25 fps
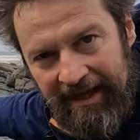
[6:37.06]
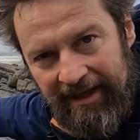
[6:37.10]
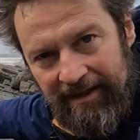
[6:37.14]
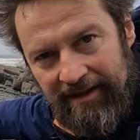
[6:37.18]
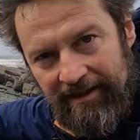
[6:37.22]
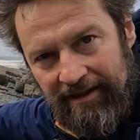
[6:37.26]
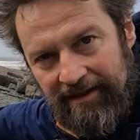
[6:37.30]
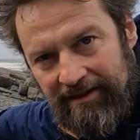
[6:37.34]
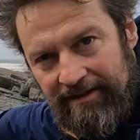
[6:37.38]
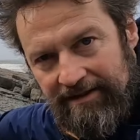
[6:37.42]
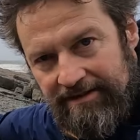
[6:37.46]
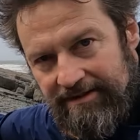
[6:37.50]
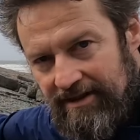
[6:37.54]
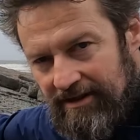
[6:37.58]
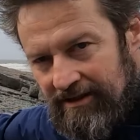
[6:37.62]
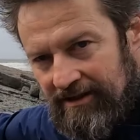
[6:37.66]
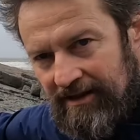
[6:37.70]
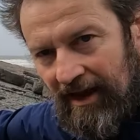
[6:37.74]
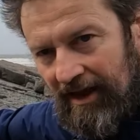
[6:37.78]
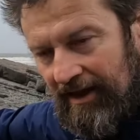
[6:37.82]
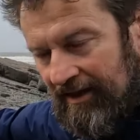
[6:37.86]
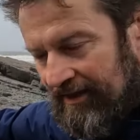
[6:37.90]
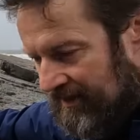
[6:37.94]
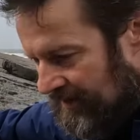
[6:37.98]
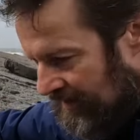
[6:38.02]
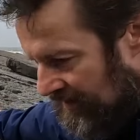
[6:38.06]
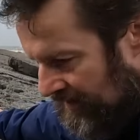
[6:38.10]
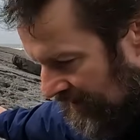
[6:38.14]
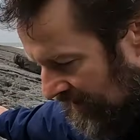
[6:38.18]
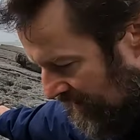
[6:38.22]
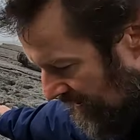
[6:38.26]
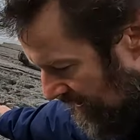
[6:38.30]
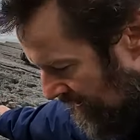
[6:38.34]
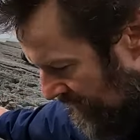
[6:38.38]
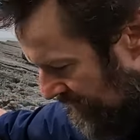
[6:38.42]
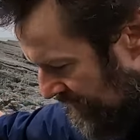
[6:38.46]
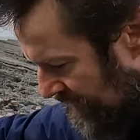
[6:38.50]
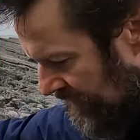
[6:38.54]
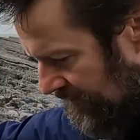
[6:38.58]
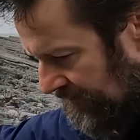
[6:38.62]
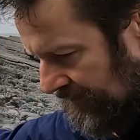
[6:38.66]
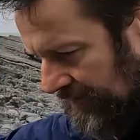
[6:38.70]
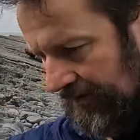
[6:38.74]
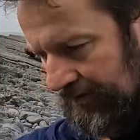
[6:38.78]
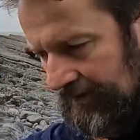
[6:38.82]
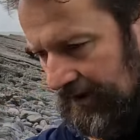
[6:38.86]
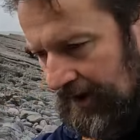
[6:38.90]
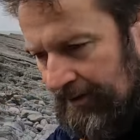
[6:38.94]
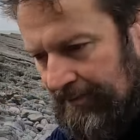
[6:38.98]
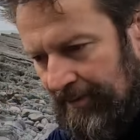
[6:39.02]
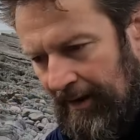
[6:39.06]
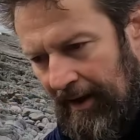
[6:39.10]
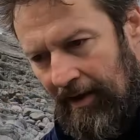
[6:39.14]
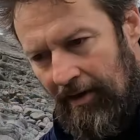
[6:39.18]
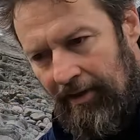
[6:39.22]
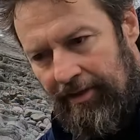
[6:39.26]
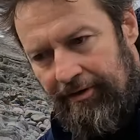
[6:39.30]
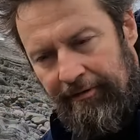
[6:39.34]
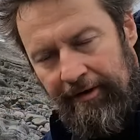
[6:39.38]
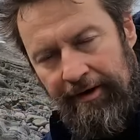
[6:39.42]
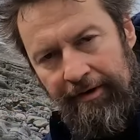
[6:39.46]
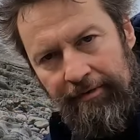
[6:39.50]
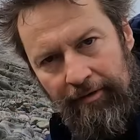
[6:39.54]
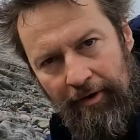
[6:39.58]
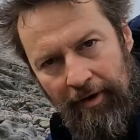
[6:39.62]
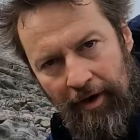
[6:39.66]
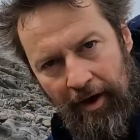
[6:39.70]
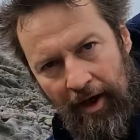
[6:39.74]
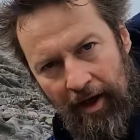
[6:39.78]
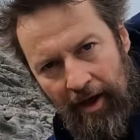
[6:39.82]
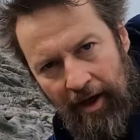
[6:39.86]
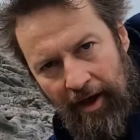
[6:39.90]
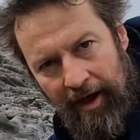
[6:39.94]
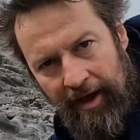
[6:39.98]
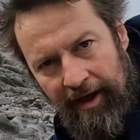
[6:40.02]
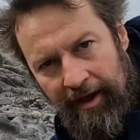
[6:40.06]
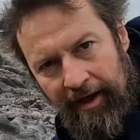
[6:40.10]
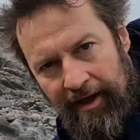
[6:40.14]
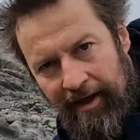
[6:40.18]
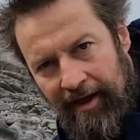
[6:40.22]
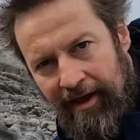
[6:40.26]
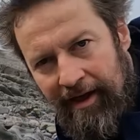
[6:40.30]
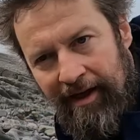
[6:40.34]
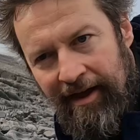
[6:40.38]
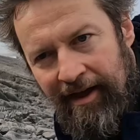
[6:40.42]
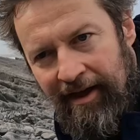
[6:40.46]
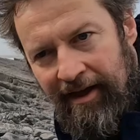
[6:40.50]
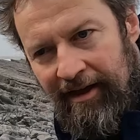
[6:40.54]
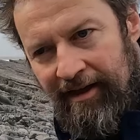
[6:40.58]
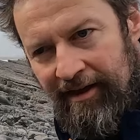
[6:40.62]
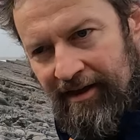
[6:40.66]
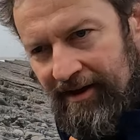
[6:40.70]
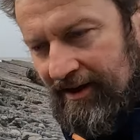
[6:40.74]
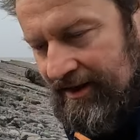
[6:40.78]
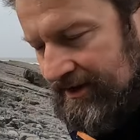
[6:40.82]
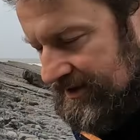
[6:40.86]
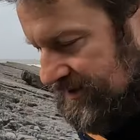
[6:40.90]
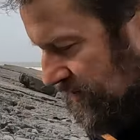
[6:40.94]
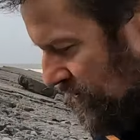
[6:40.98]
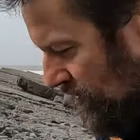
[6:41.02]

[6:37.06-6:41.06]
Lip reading: hills, and yet they're only about 3 foot high. It's